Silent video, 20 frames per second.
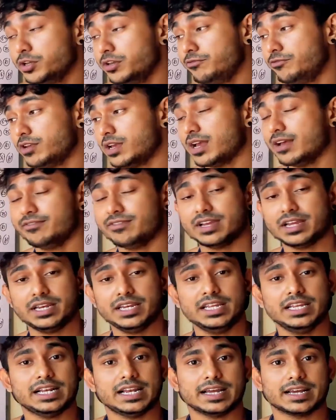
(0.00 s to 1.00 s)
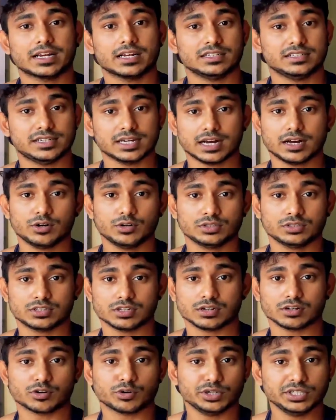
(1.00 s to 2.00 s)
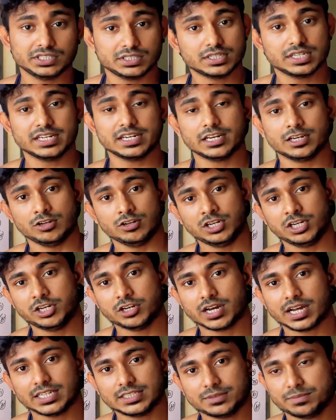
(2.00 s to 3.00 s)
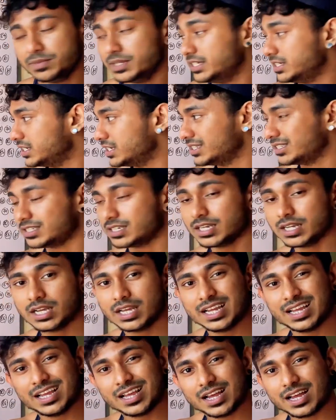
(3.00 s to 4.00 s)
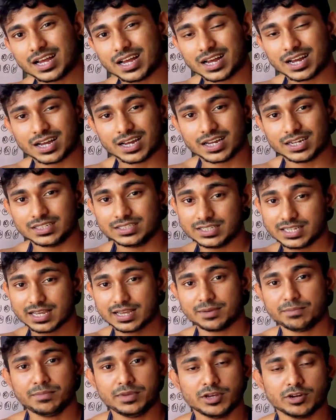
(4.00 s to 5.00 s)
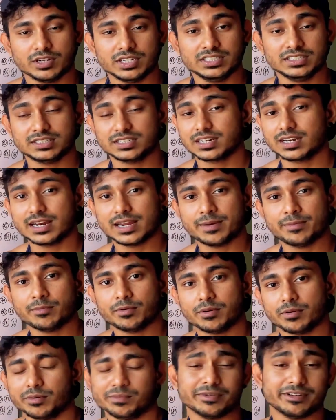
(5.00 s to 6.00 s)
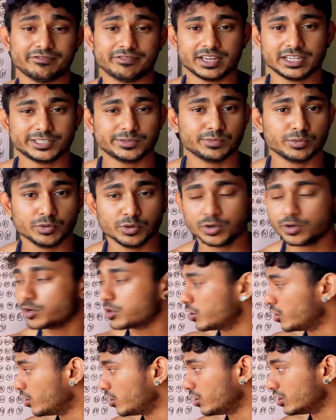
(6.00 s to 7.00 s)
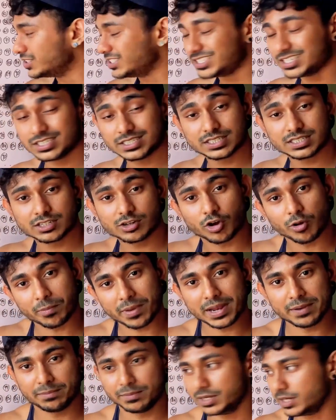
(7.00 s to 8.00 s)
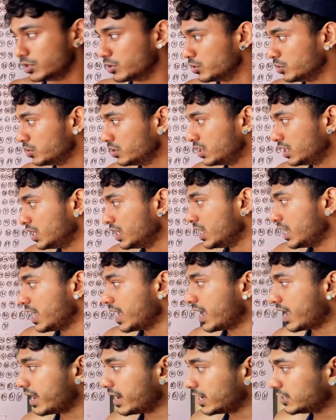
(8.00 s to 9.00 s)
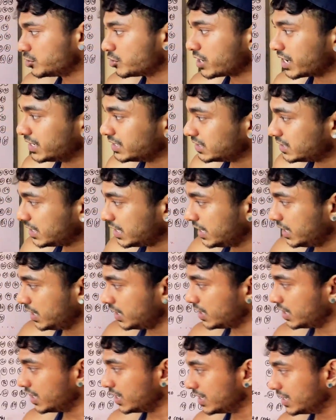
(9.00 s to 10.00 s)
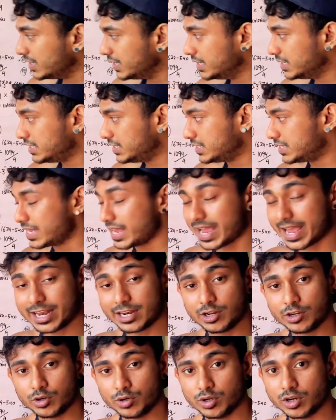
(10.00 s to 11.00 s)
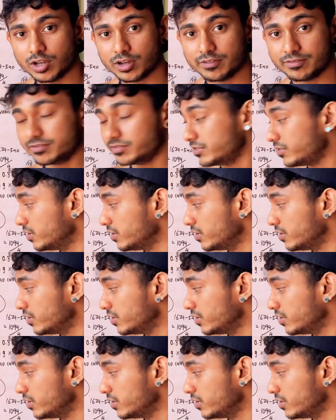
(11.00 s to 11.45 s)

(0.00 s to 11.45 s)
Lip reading: if you have any a doubt or question that you need to ask me, just DM me on Instagram or my Facebook, or just comment below. And as you can see, this is the end goal of